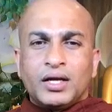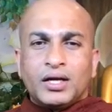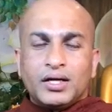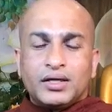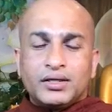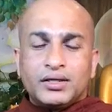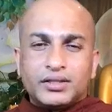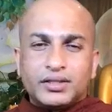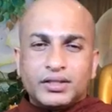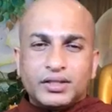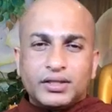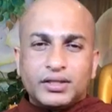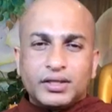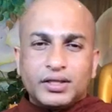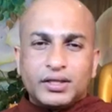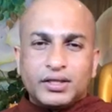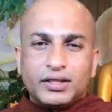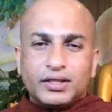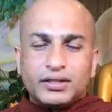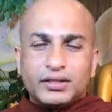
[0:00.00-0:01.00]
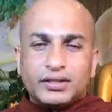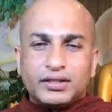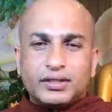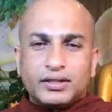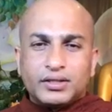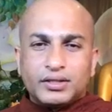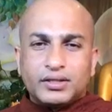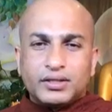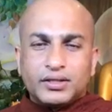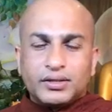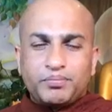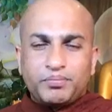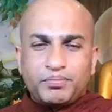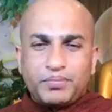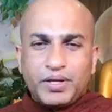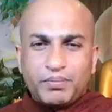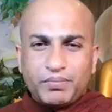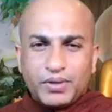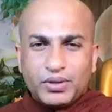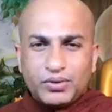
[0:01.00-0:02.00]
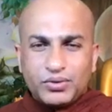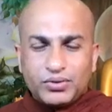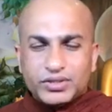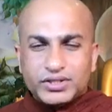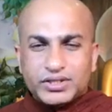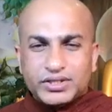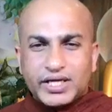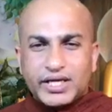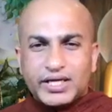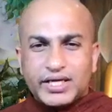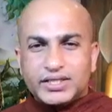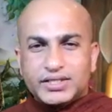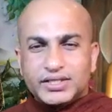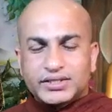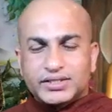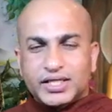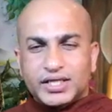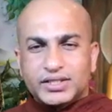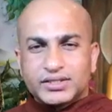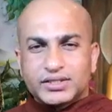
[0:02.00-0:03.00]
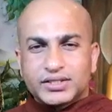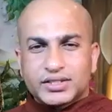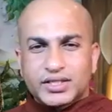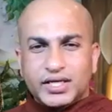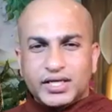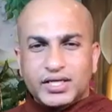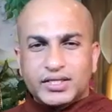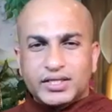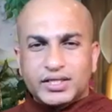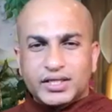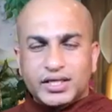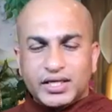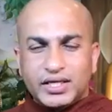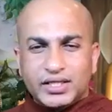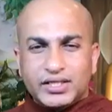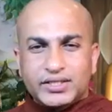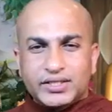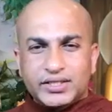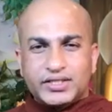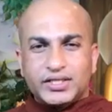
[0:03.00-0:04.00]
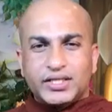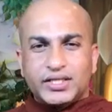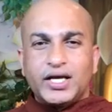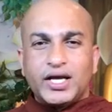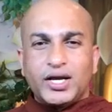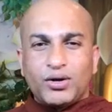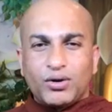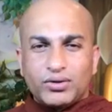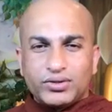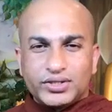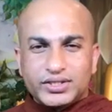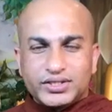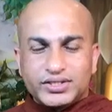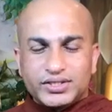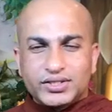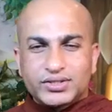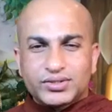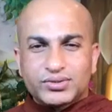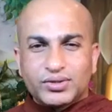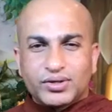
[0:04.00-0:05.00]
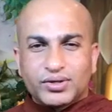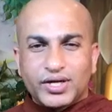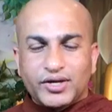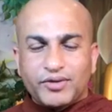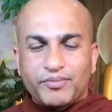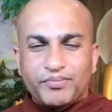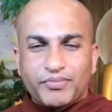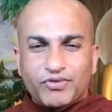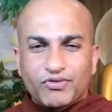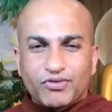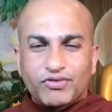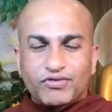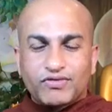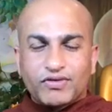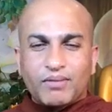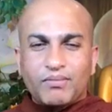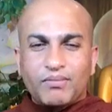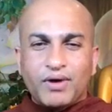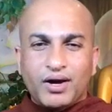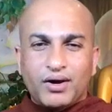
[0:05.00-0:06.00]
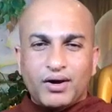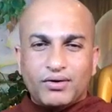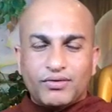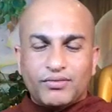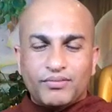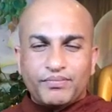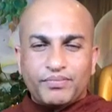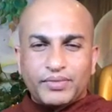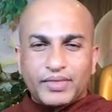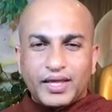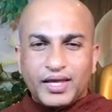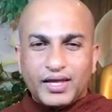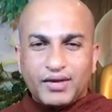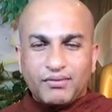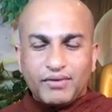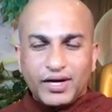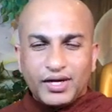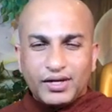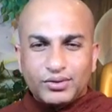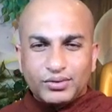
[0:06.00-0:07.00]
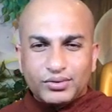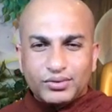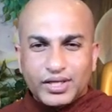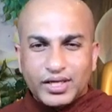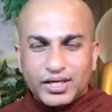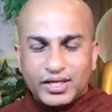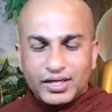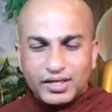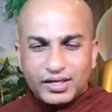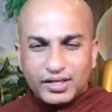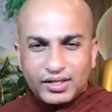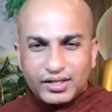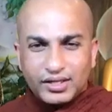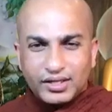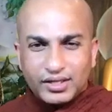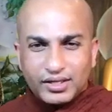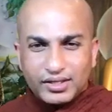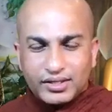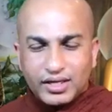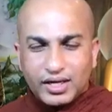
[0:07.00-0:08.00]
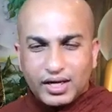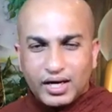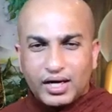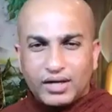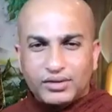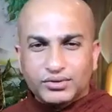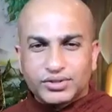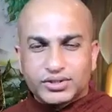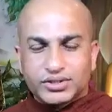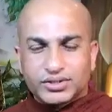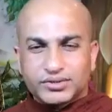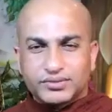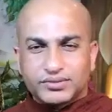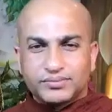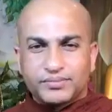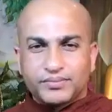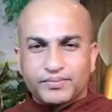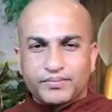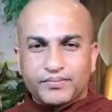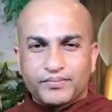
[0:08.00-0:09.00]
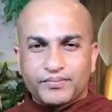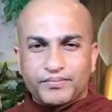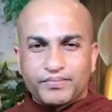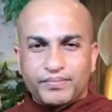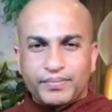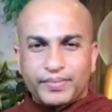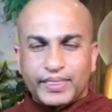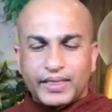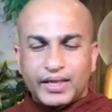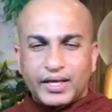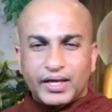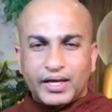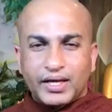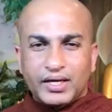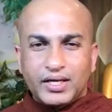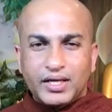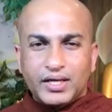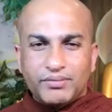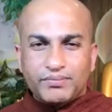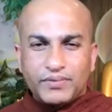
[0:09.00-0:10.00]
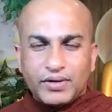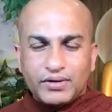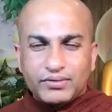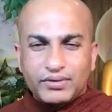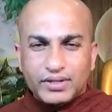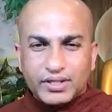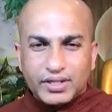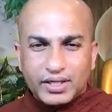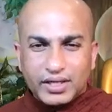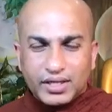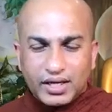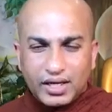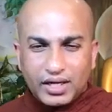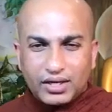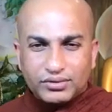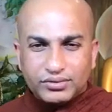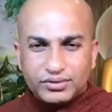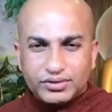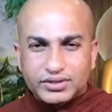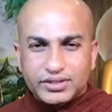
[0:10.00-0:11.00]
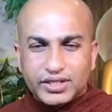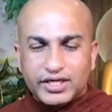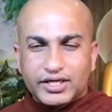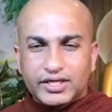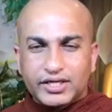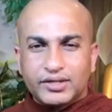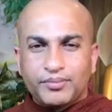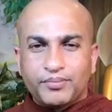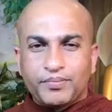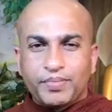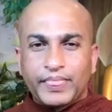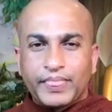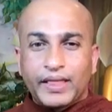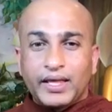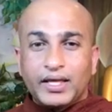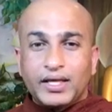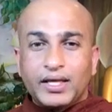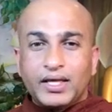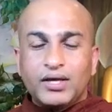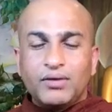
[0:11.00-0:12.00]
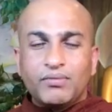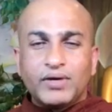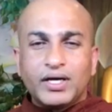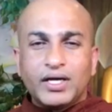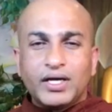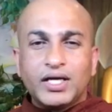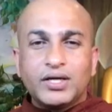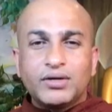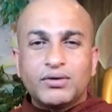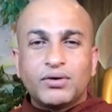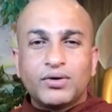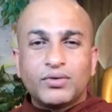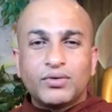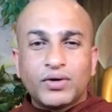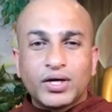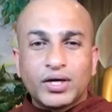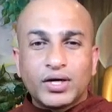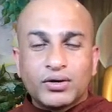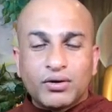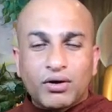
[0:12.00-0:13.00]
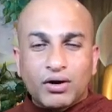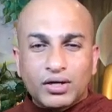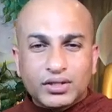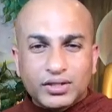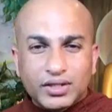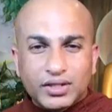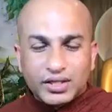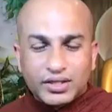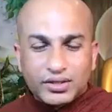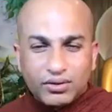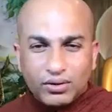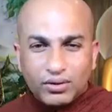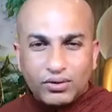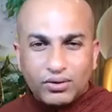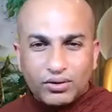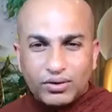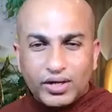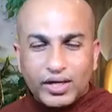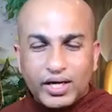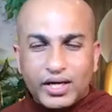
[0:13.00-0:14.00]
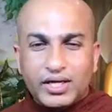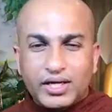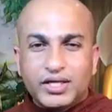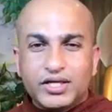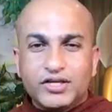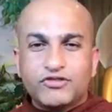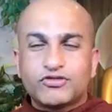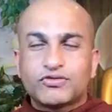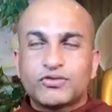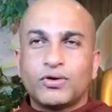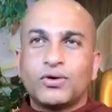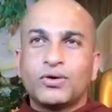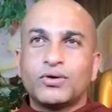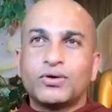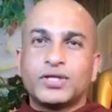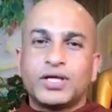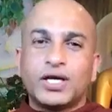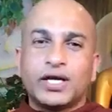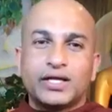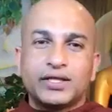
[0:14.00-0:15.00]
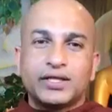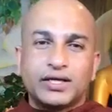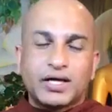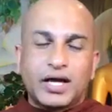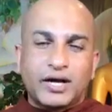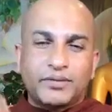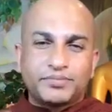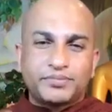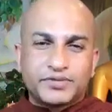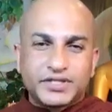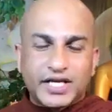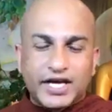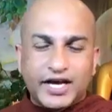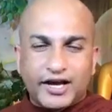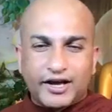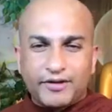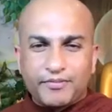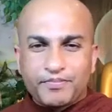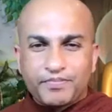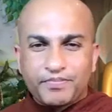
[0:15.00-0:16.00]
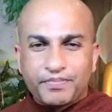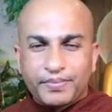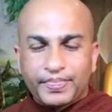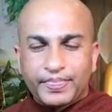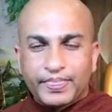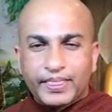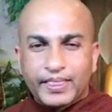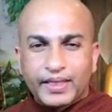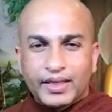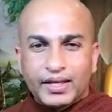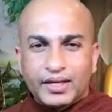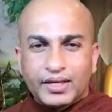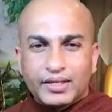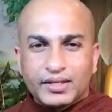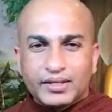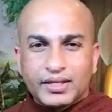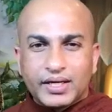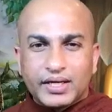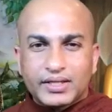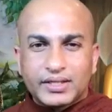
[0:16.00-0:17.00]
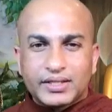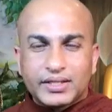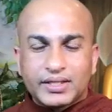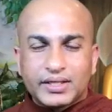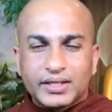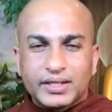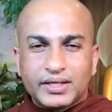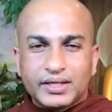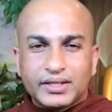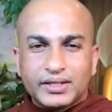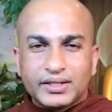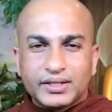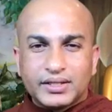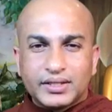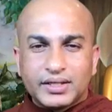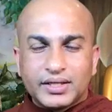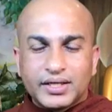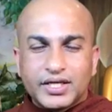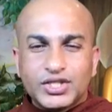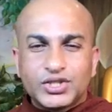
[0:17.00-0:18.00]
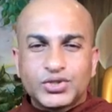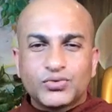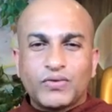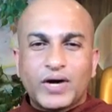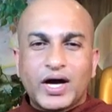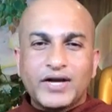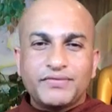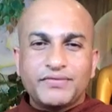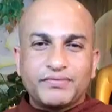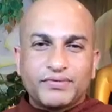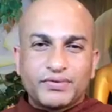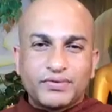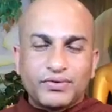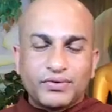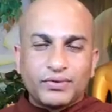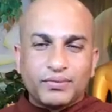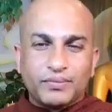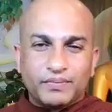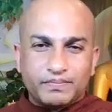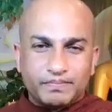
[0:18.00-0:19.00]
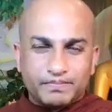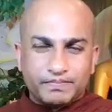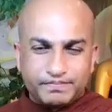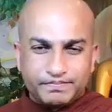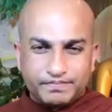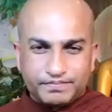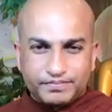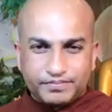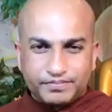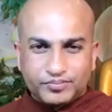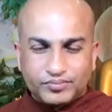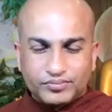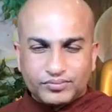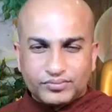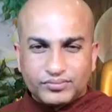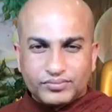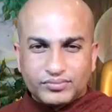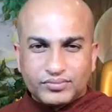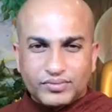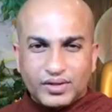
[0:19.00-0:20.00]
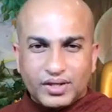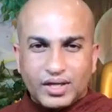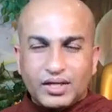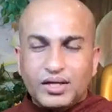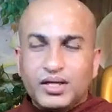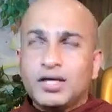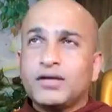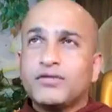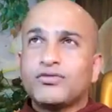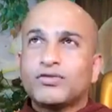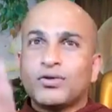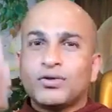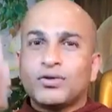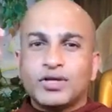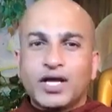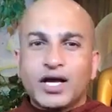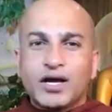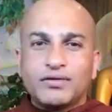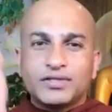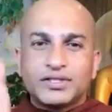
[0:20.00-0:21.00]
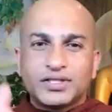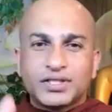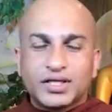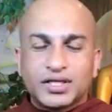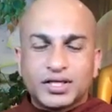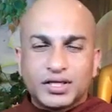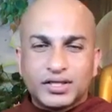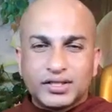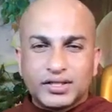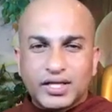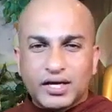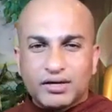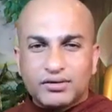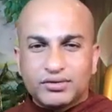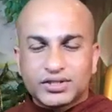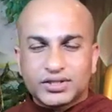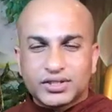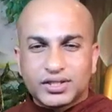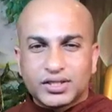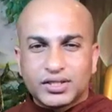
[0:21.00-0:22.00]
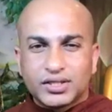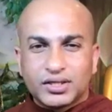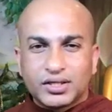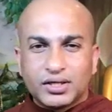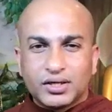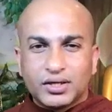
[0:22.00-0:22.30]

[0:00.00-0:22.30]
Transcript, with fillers: Uh, the people who study the Sanskrit uh, literature, they know this story. So somehow he went to the, the house and he found the house and even he don't want to knock door and he saw that the upstairs that uh, his wife's room and he saw there was a, there was a